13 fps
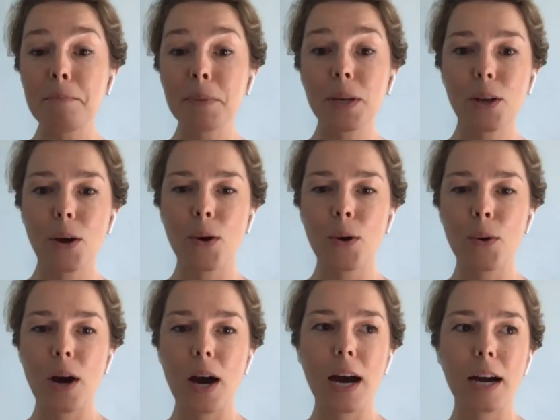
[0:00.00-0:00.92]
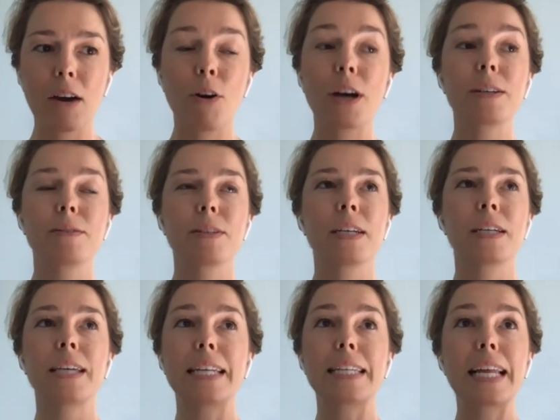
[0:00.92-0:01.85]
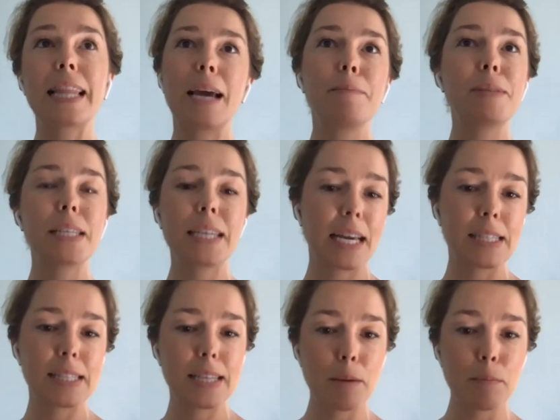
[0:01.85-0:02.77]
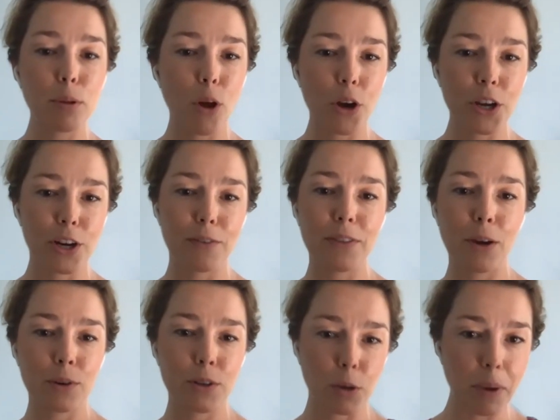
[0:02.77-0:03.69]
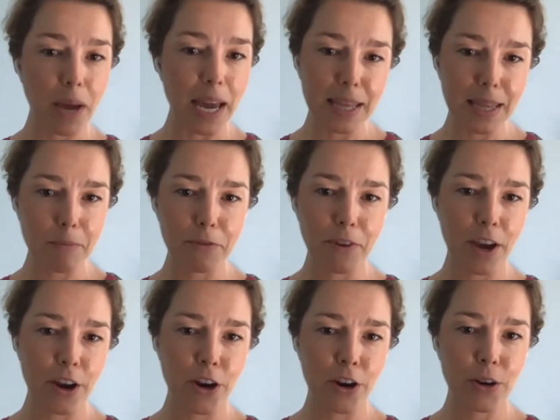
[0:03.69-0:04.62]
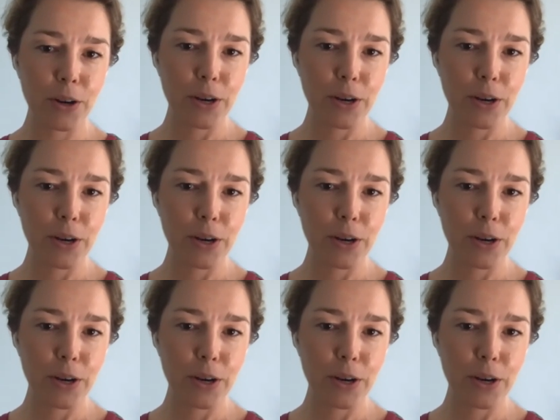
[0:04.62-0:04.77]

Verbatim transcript: you know, uh, or uh, get claims against the employer if they were not paying them fair.